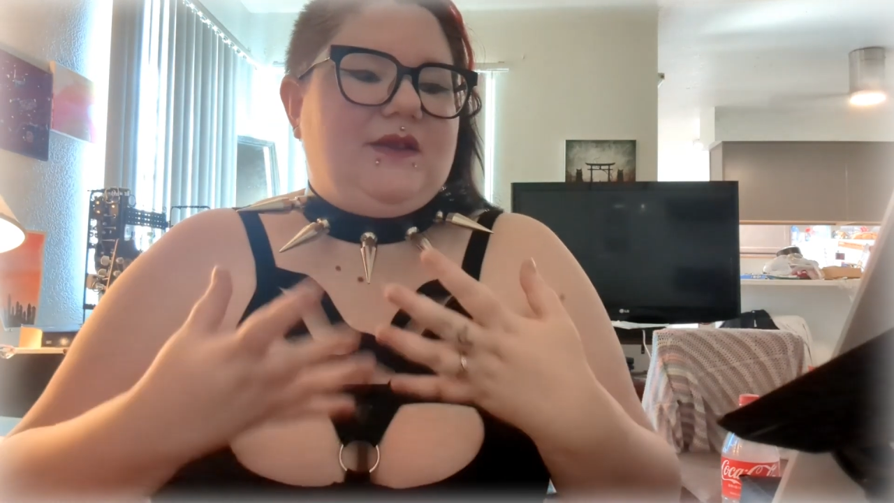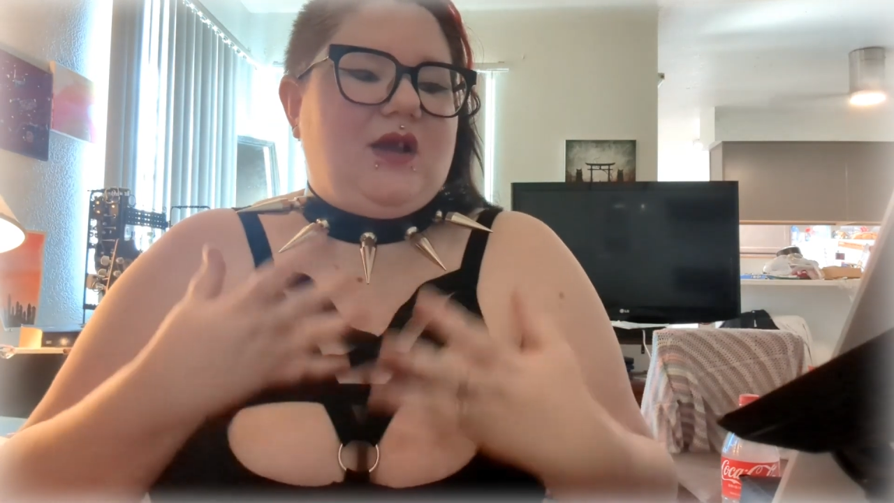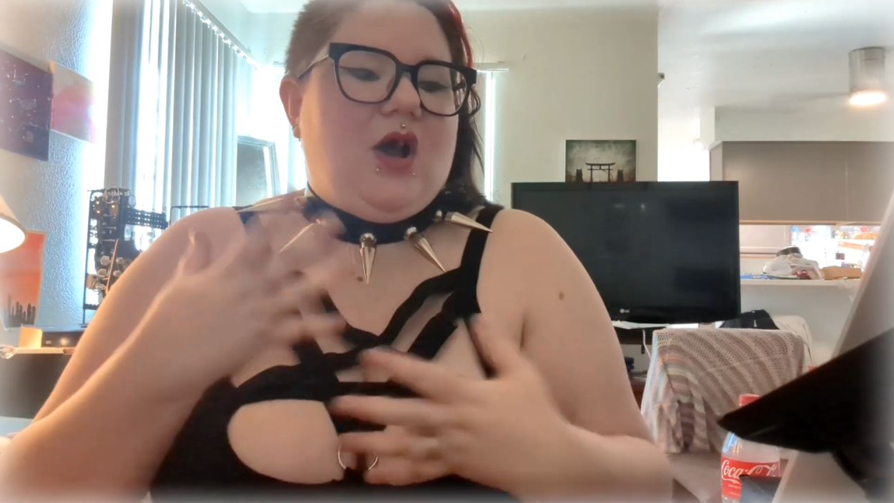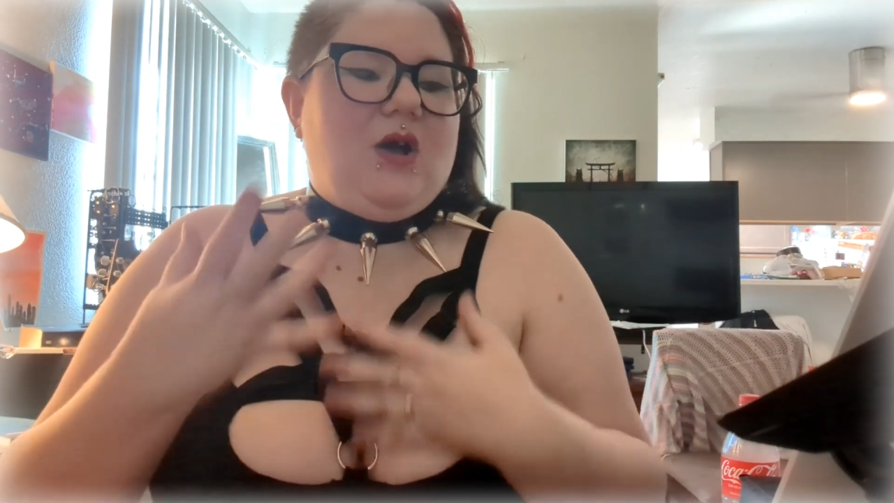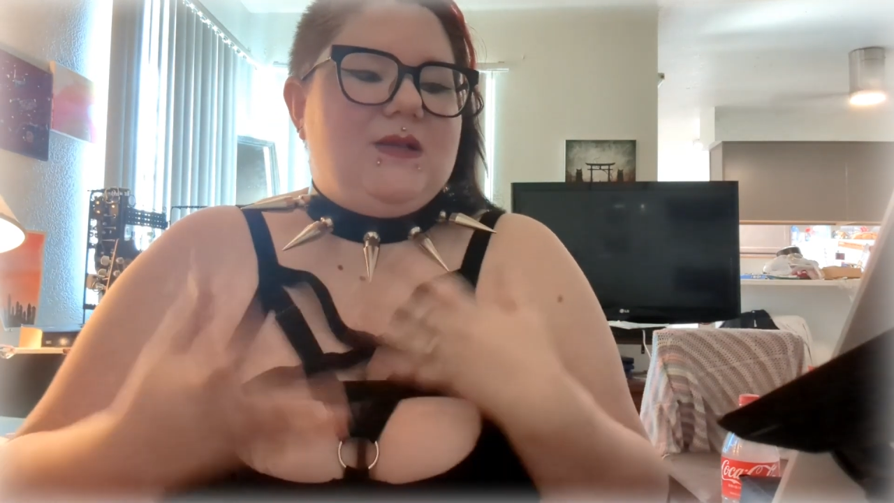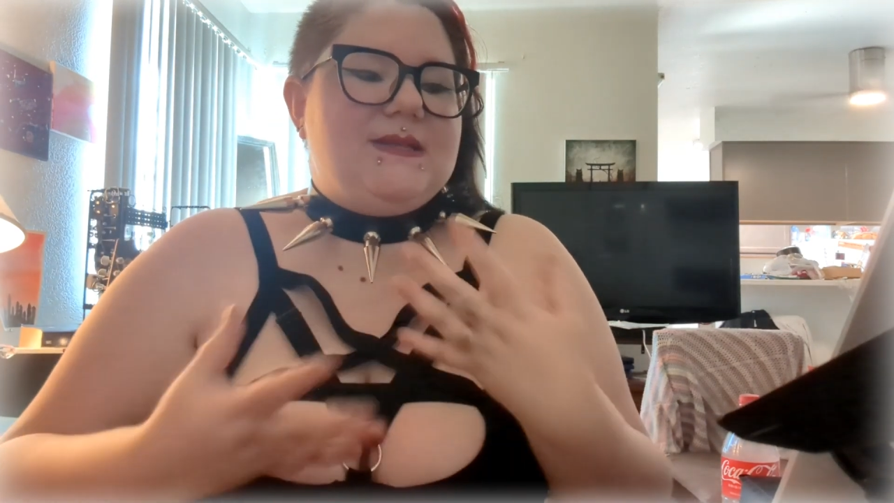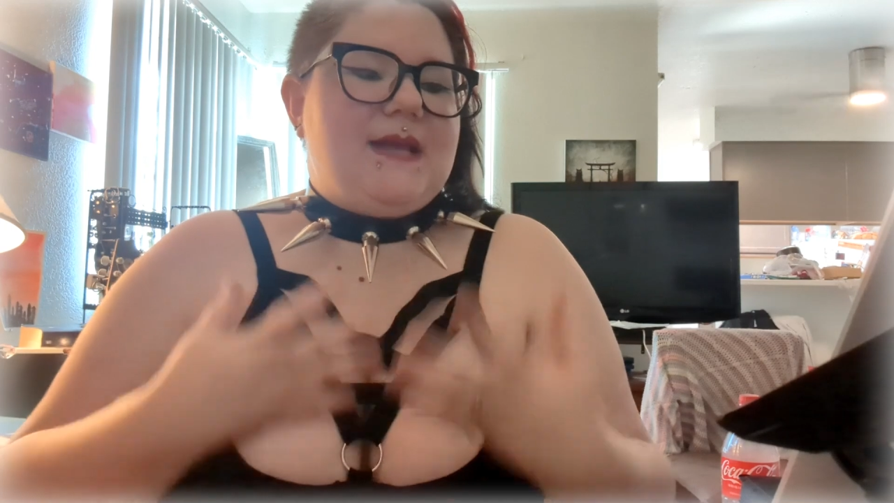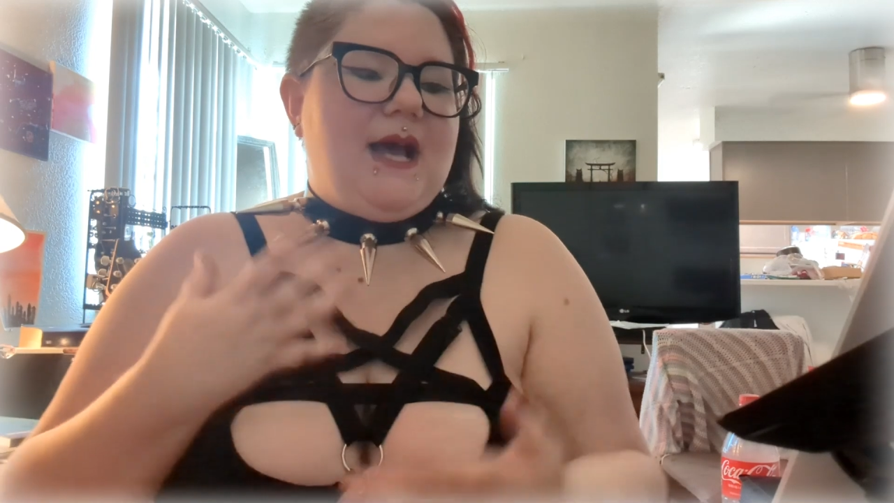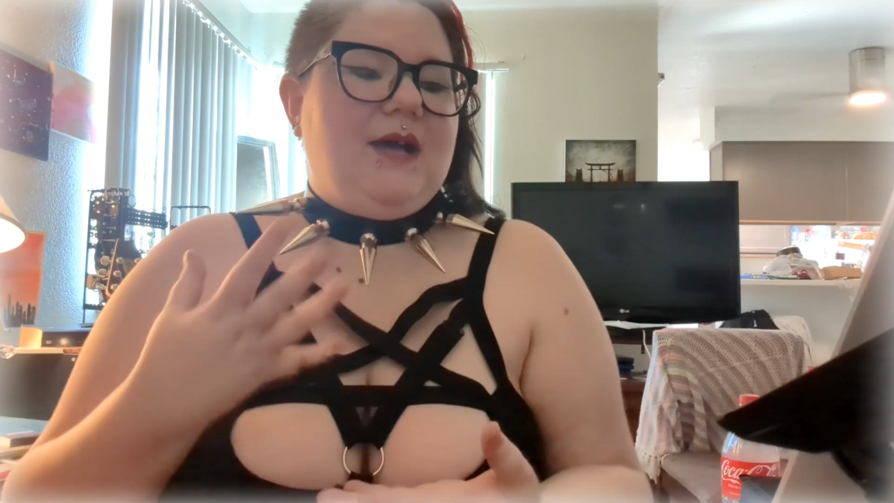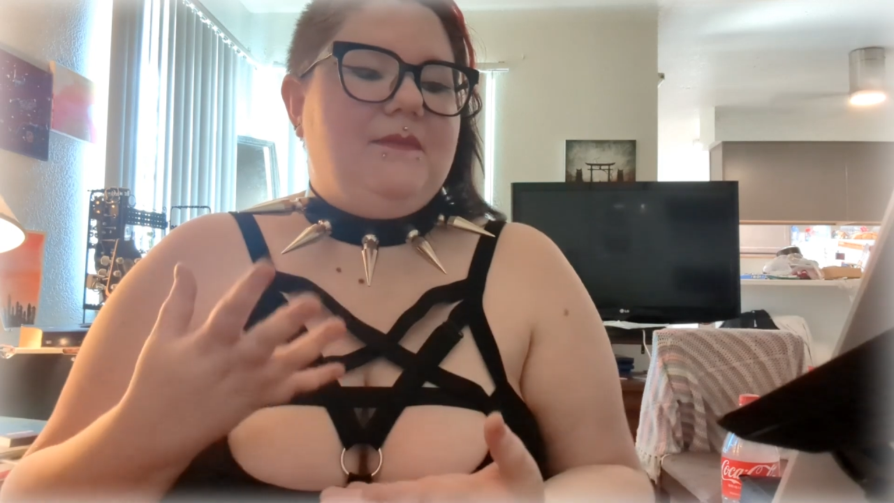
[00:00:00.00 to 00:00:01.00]
calls
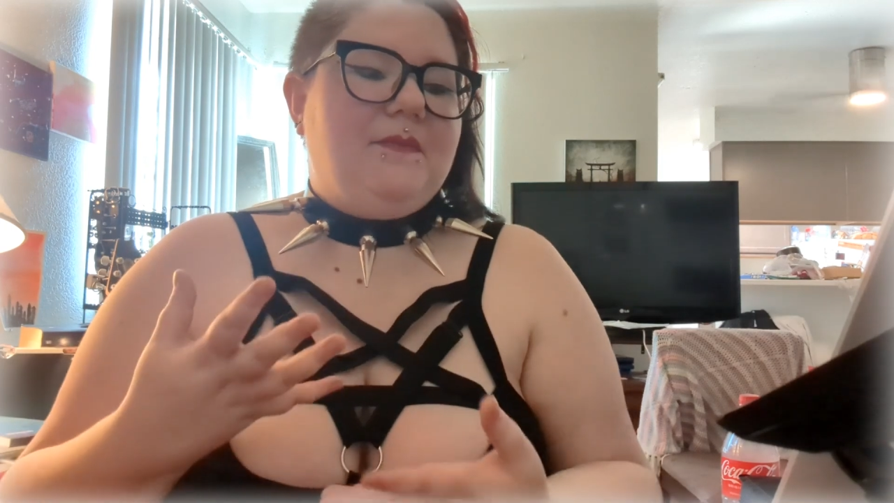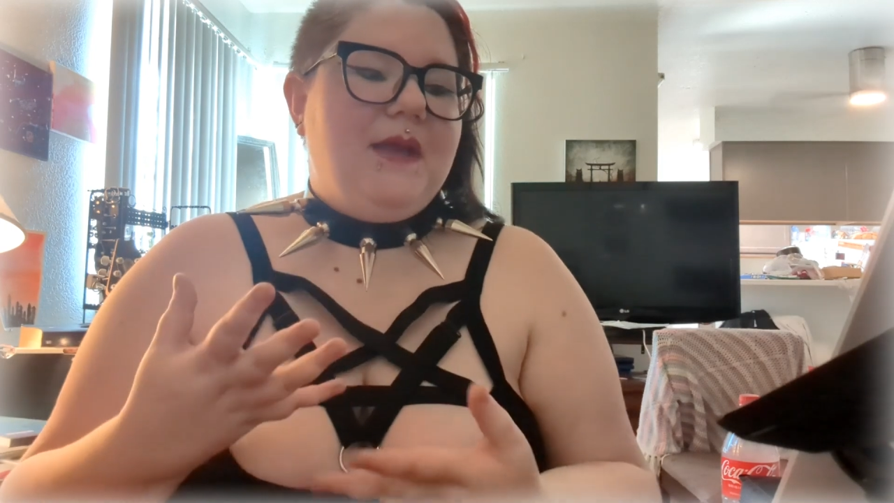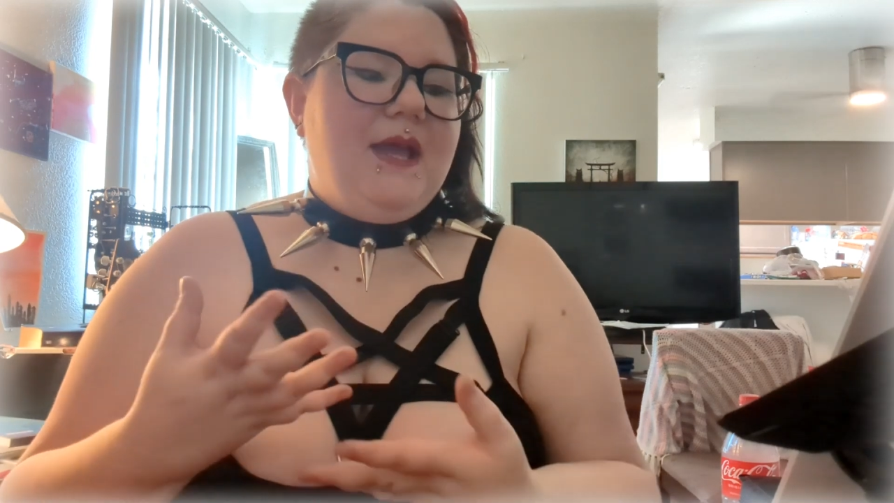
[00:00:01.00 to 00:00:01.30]
up